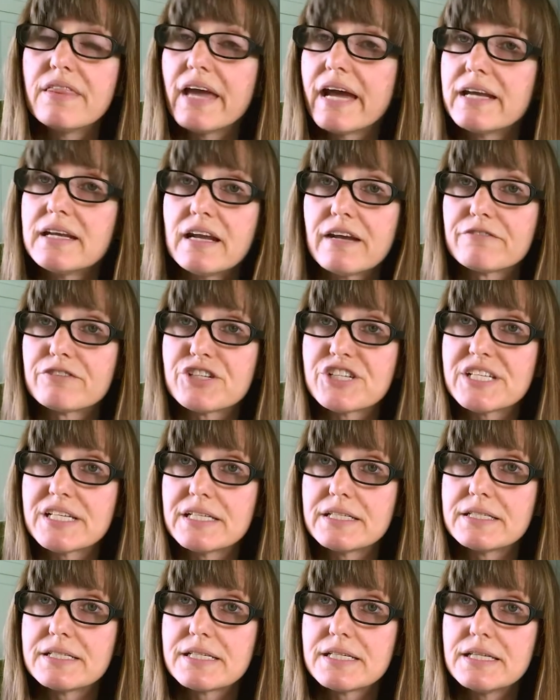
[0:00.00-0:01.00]
that never
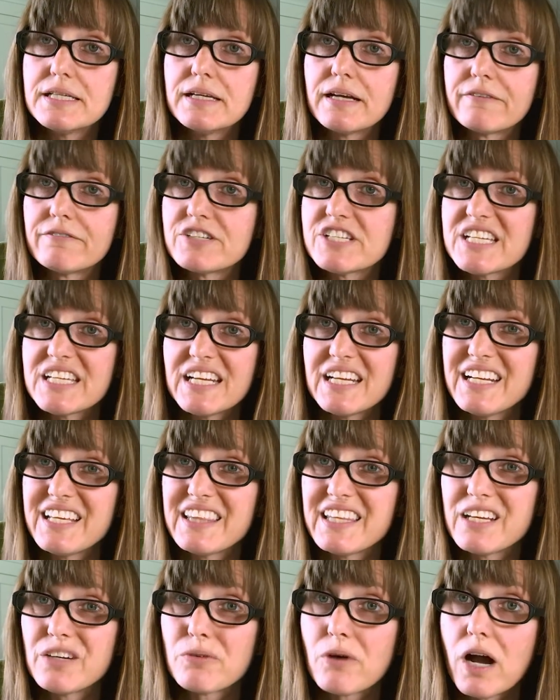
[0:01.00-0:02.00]
sinned. He never did
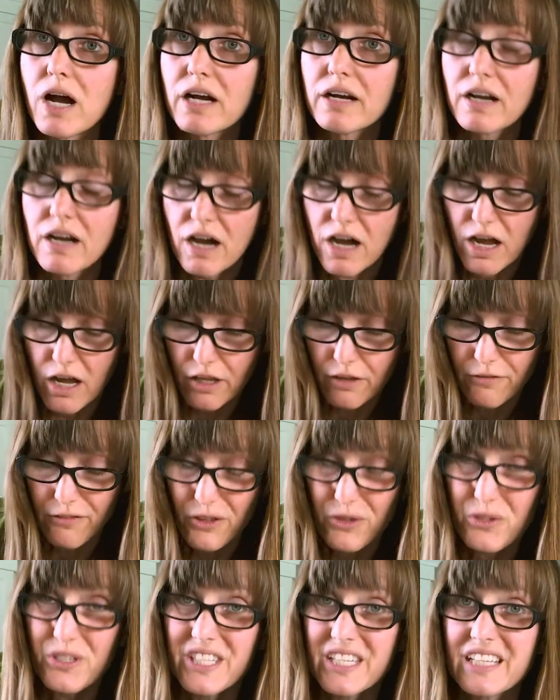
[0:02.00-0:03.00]
anything wrong. All of
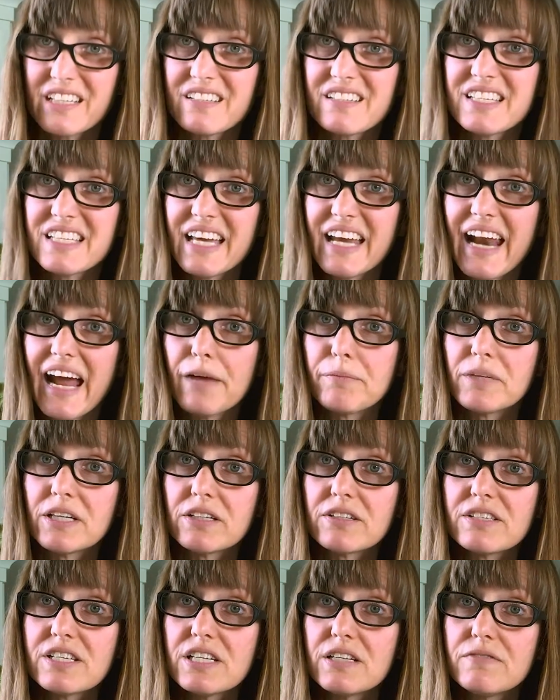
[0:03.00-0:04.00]
those things that I'm
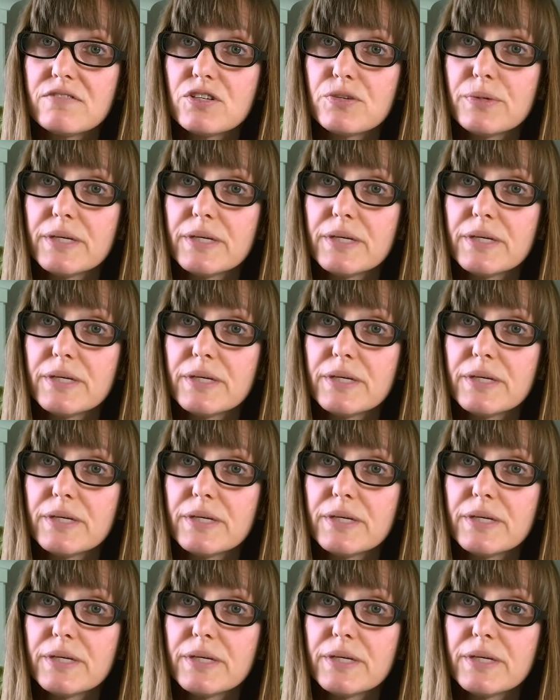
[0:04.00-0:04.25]
guilty of